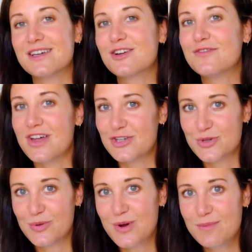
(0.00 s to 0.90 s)

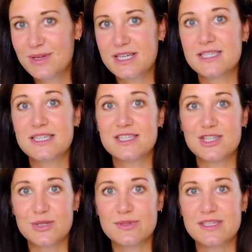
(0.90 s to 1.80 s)
conventional one because it
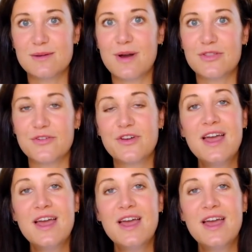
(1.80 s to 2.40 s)
doesn't use the amount of